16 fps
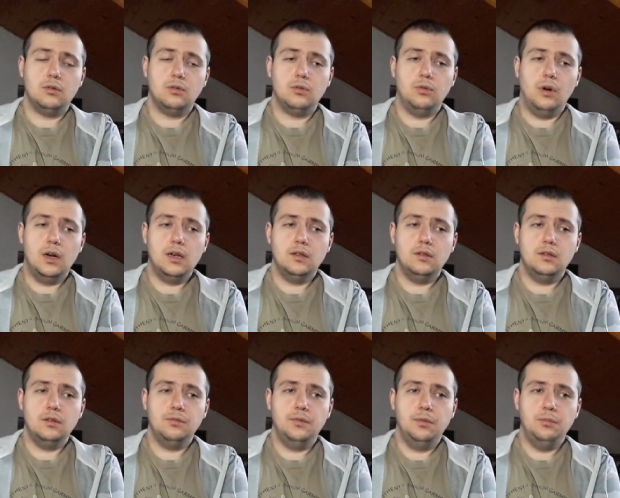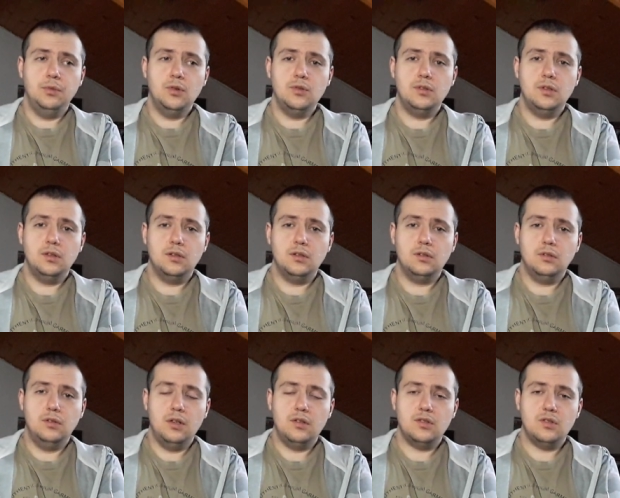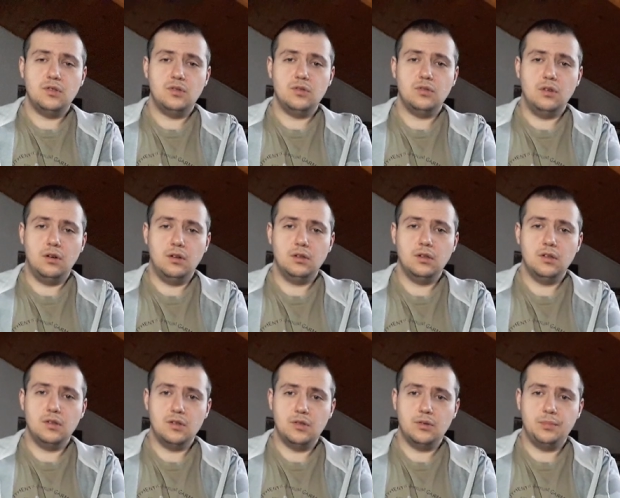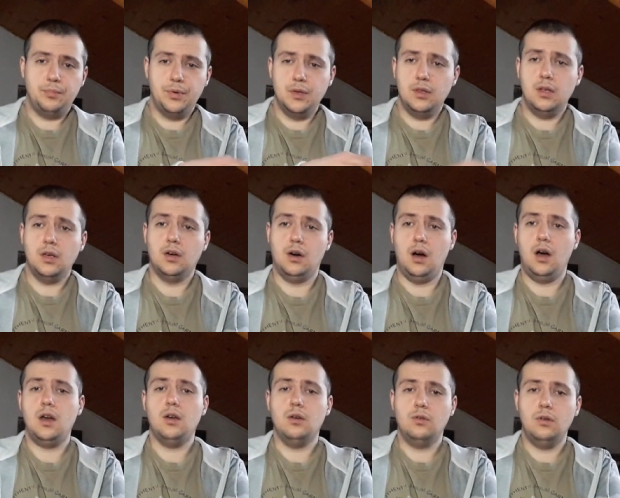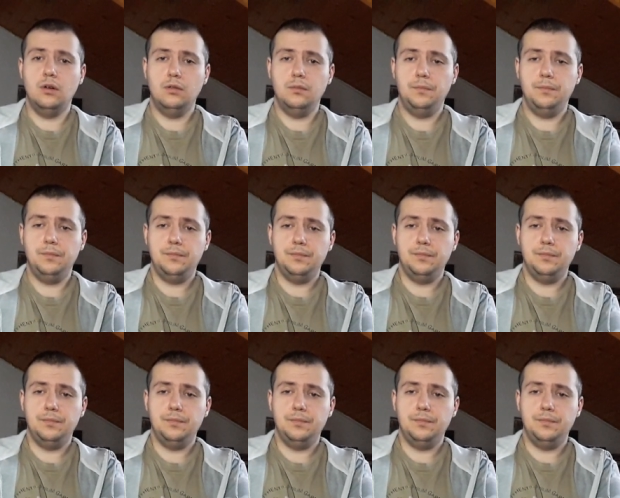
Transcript: Quality of the music, this song is pretty high, you know.